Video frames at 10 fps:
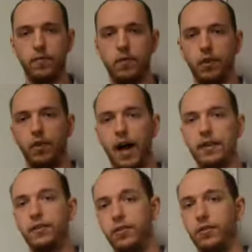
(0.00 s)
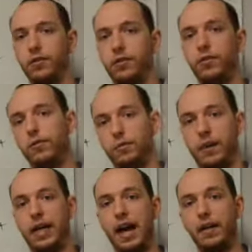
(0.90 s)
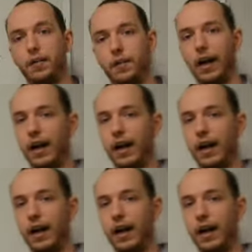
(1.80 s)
So as you may have